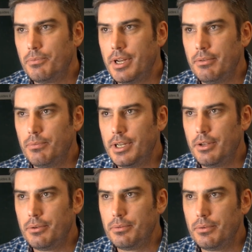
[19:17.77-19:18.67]
I mean,
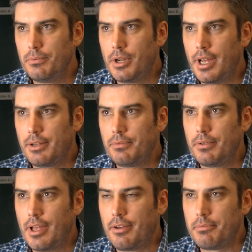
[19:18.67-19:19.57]
when I
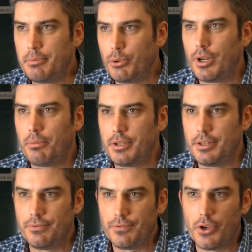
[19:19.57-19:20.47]
have been brought up with
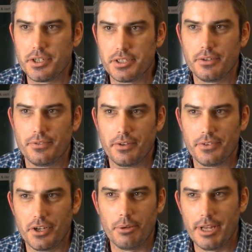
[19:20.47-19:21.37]
the version
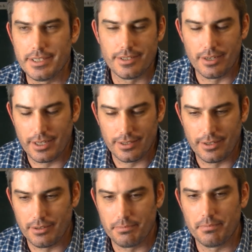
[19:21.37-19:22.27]
of the nomads that
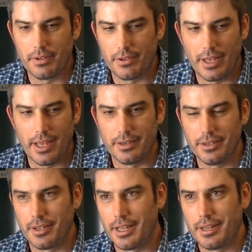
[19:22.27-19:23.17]

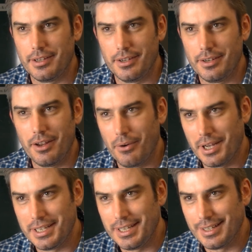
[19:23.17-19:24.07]
I had no
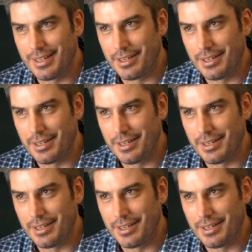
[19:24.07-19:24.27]
idea.